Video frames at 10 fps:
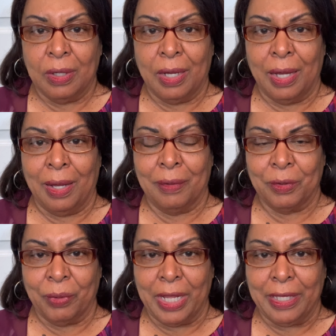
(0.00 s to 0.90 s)
uh, the
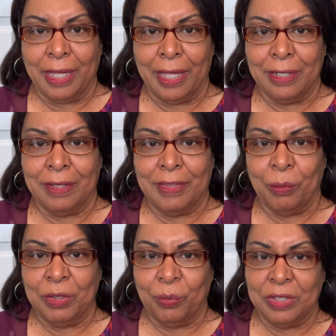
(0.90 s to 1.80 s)
Grand Canyon, and then
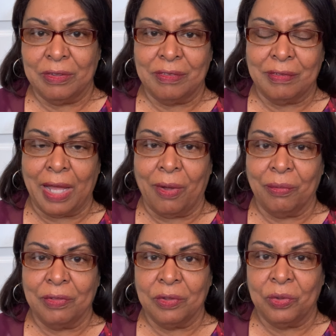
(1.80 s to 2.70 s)
we went
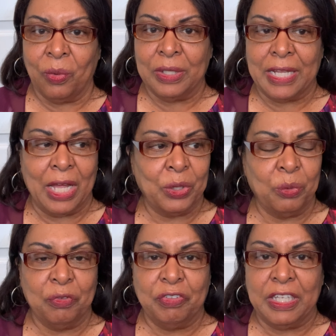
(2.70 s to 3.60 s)
south, going down
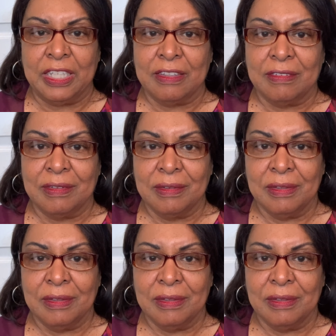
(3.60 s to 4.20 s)
through Phoenix,